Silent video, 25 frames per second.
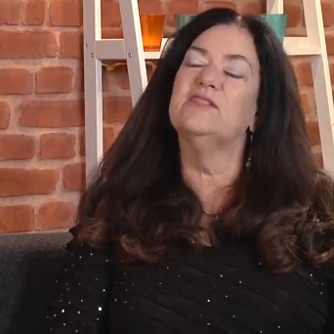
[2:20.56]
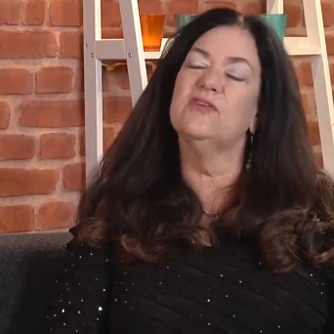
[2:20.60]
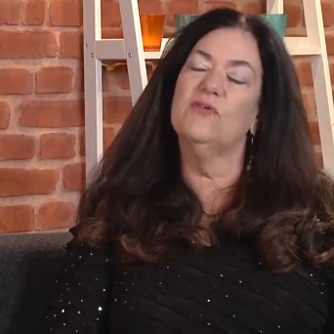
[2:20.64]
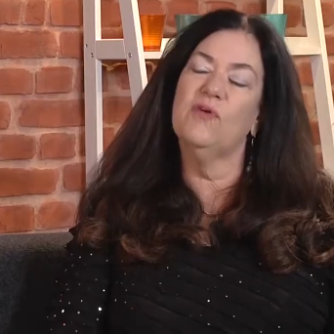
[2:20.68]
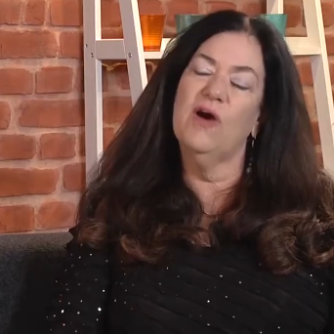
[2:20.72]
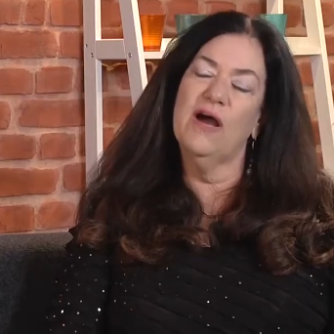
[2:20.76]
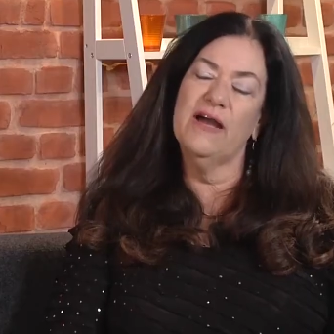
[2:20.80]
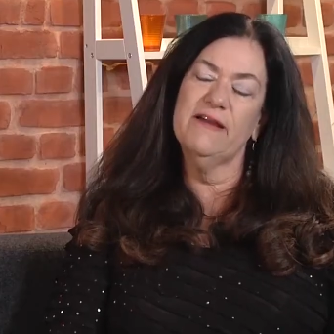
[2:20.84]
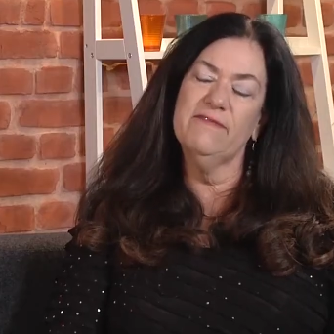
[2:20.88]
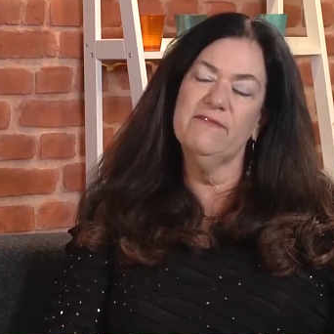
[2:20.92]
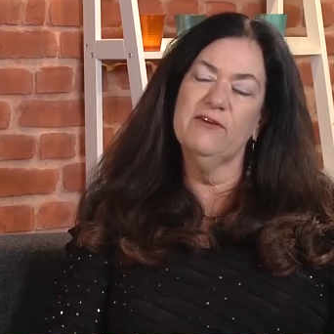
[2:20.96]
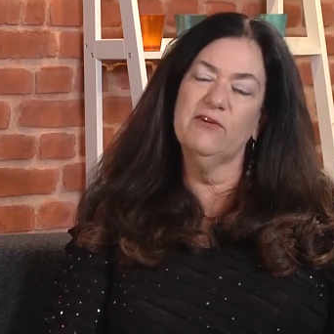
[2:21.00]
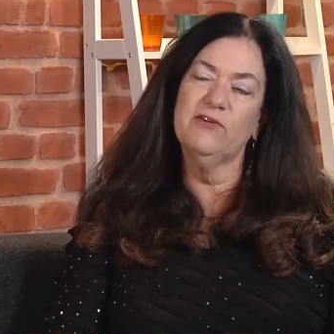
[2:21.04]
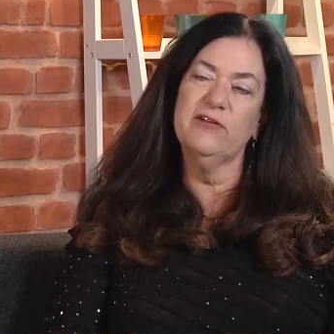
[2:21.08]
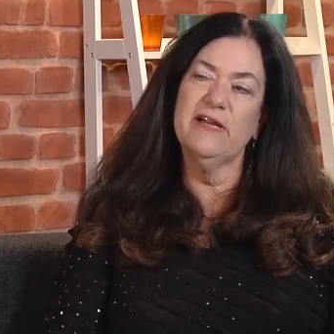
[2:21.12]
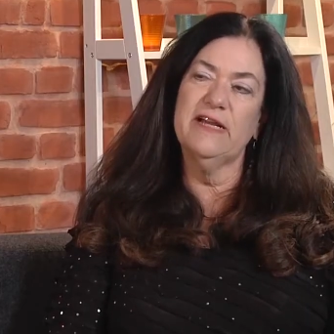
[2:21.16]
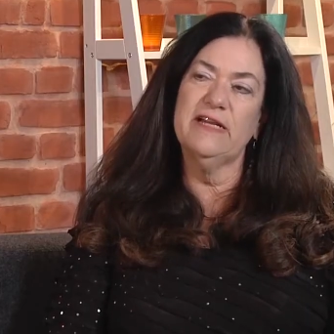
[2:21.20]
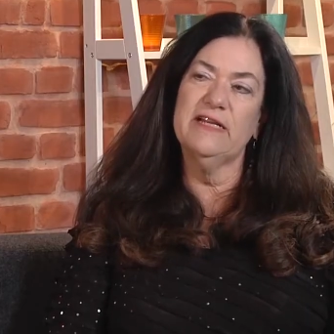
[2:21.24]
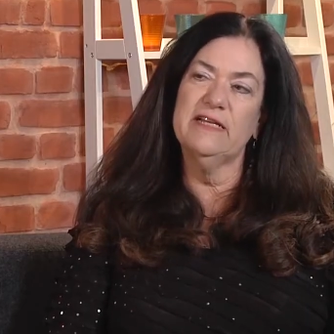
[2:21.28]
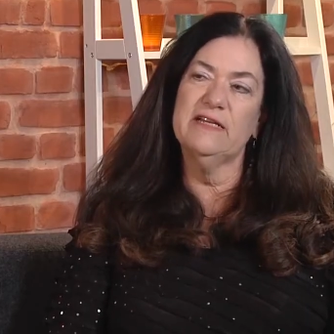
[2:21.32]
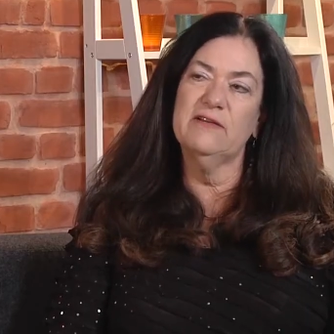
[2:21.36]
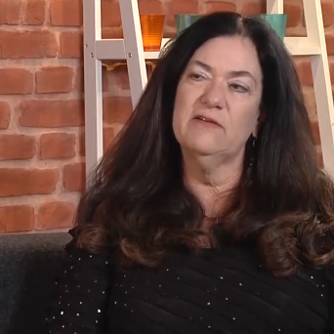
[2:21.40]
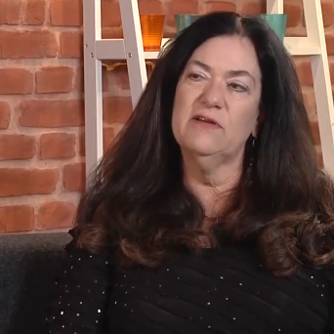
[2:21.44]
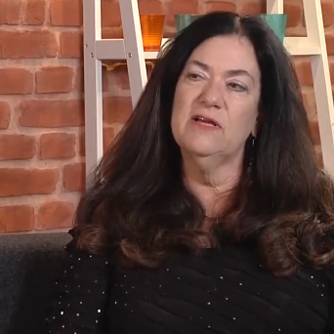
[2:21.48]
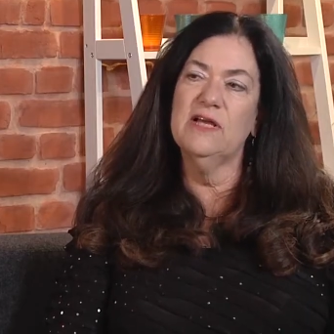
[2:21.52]
So I
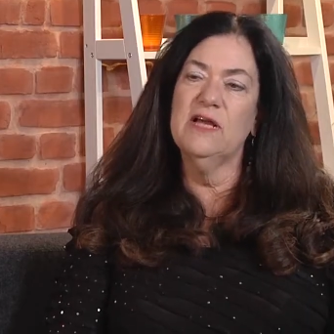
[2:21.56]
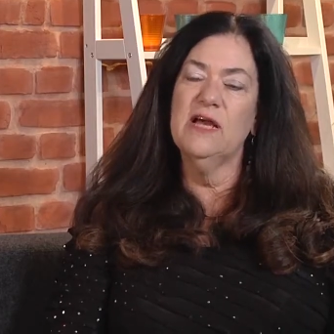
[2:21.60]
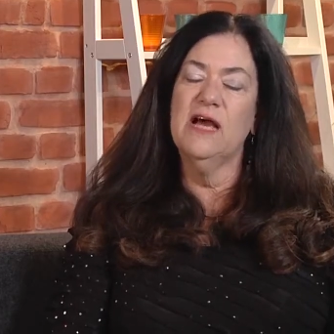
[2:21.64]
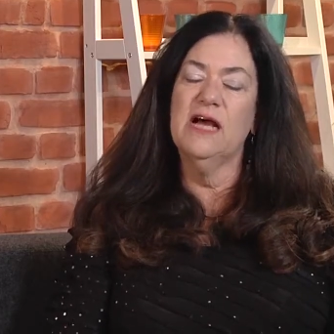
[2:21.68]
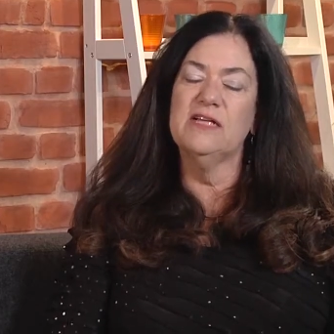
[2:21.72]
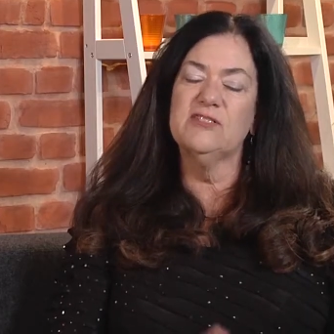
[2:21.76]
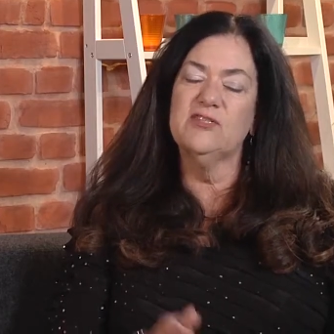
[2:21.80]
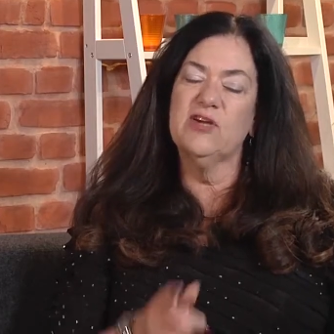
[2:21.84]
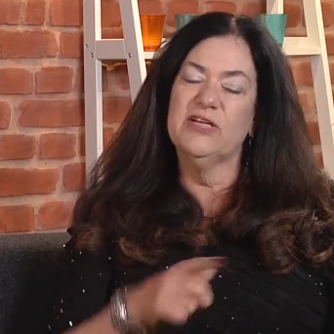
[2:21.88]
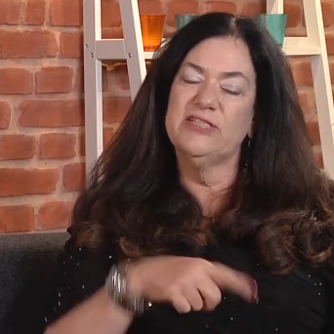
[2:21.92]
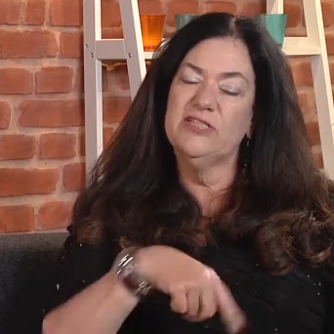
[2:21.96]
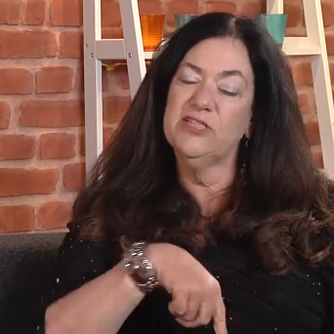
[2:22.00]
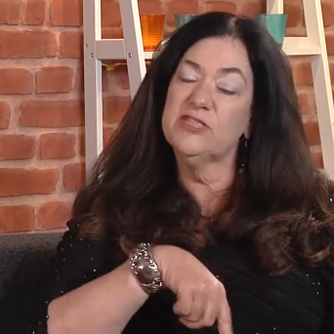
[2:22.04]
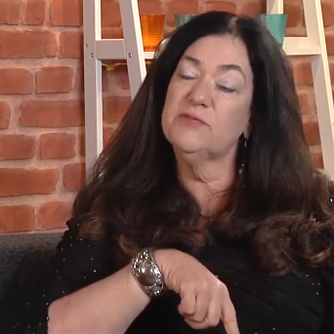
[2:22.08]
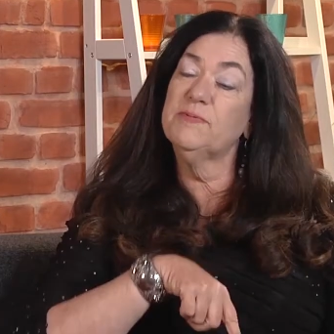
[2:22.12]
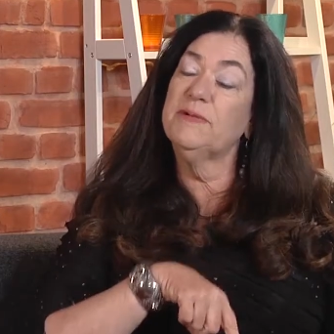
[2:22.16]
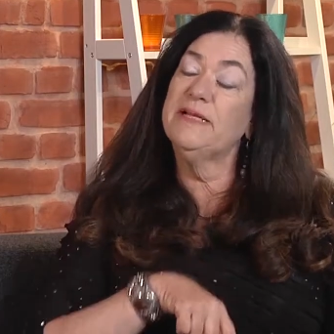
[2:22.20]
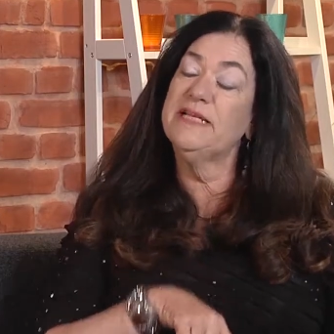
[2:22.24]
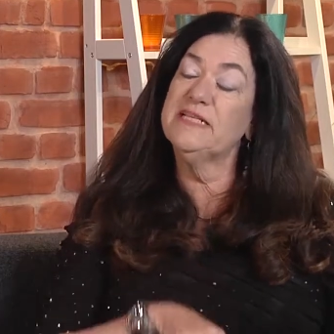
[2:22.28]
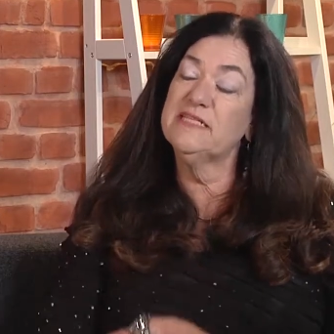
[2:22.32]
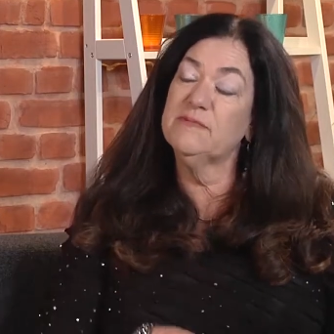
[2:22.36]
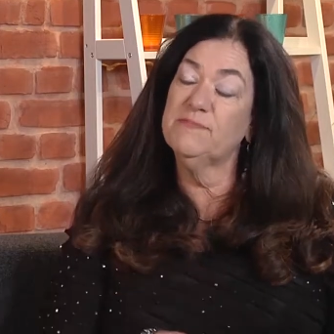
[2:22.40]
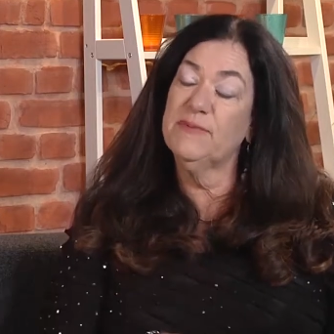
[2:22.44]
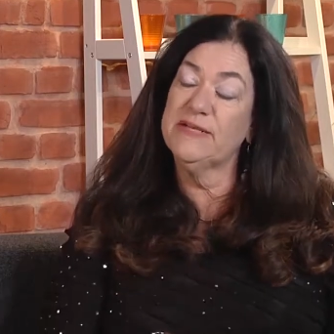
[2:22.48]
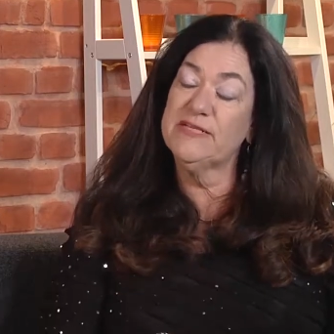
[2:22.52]
just
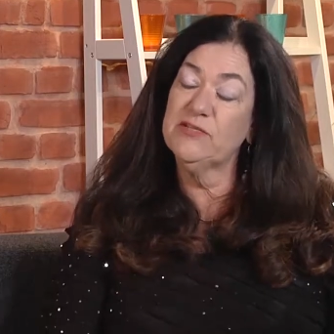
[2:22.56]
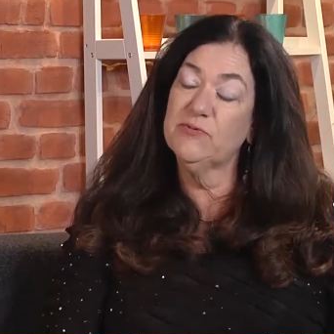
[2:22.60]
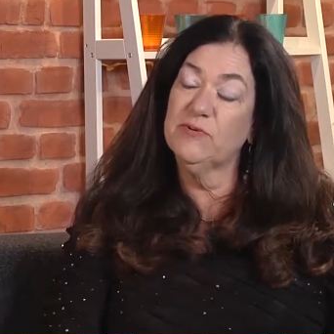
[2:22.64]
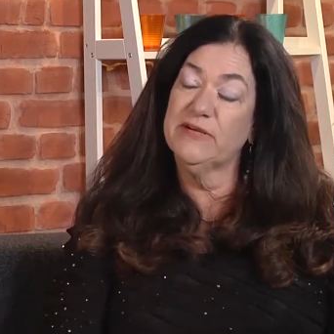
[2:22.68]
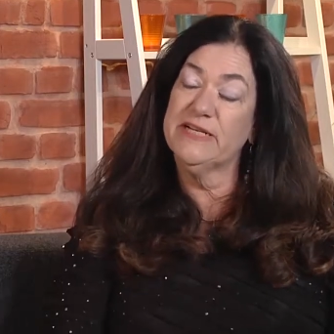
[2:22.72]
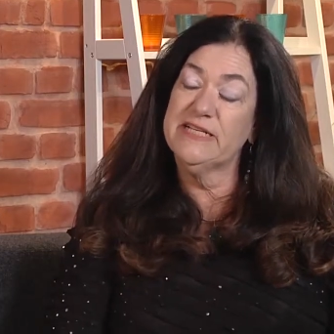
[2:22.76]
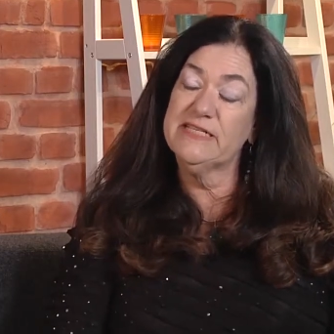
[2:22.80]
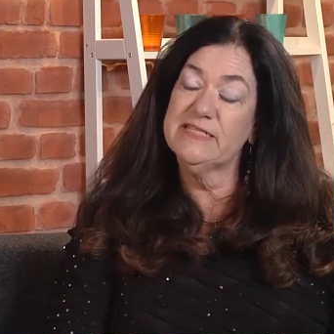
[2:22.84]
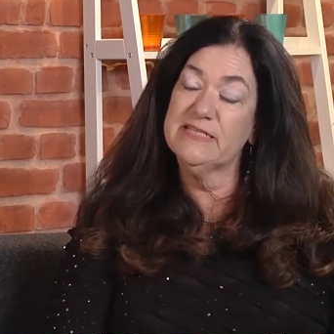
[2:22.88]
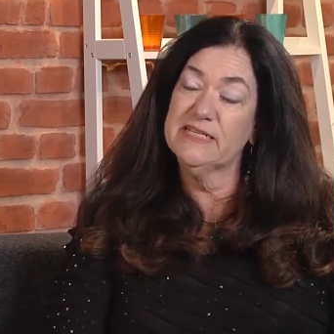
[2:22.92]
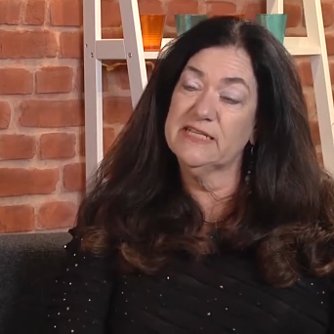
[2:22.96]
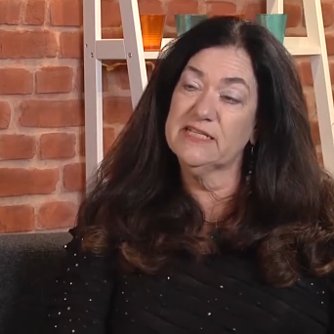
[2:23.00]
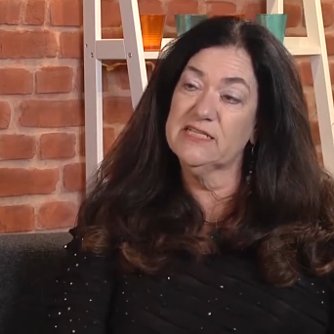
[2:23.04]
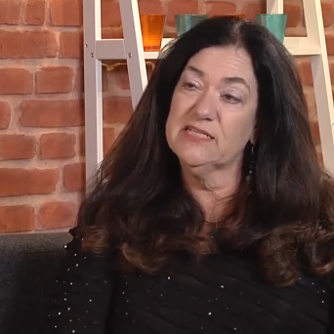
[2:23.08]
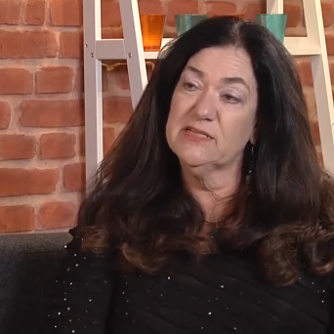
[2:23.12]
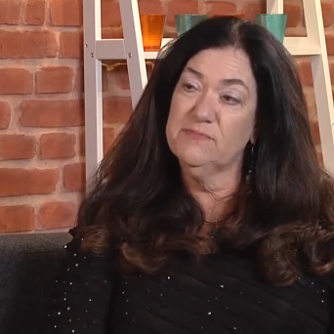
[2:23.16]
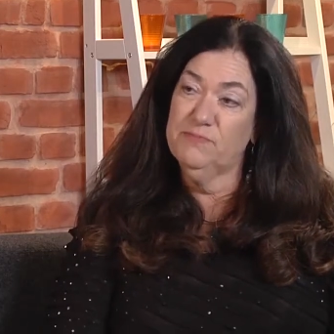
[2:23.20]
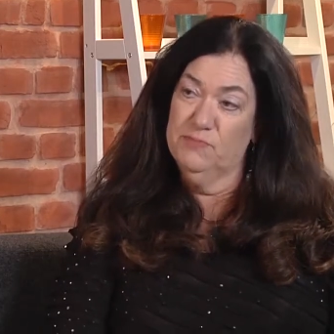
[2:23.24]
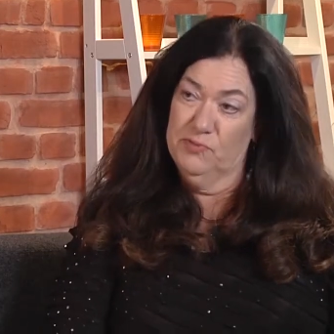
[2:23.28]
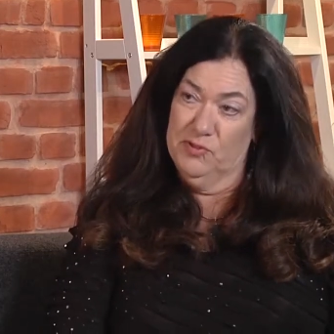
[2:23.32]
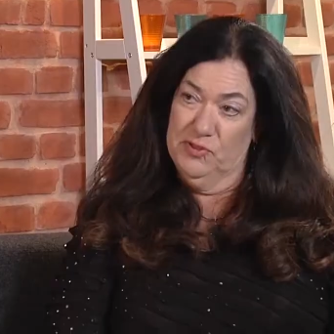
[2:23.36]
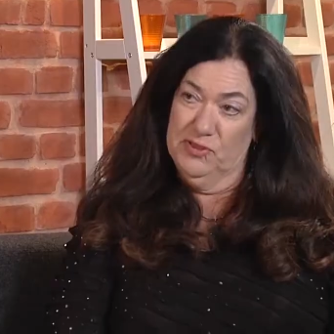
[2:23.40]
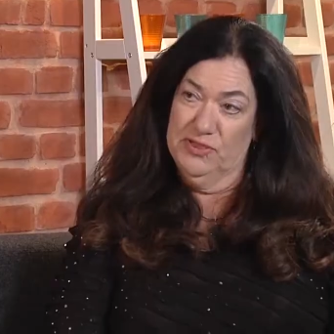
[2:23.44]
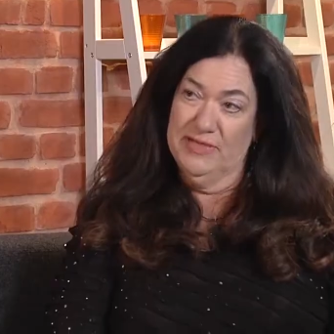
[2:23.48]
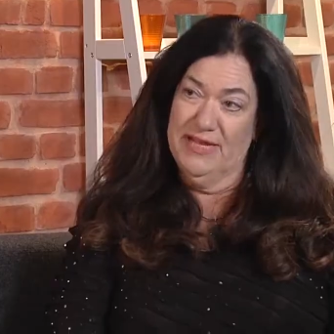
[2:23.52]
released my
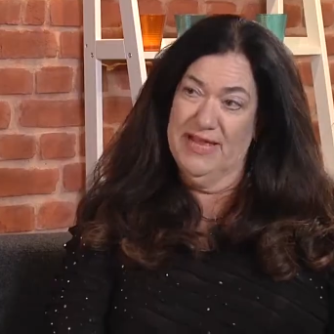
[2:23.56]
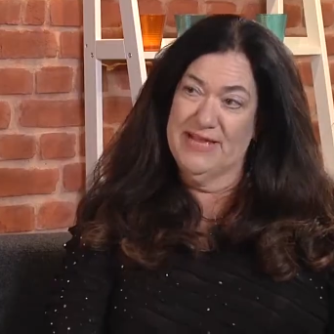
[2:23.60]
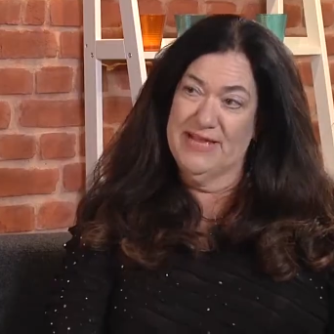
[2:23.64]
26th book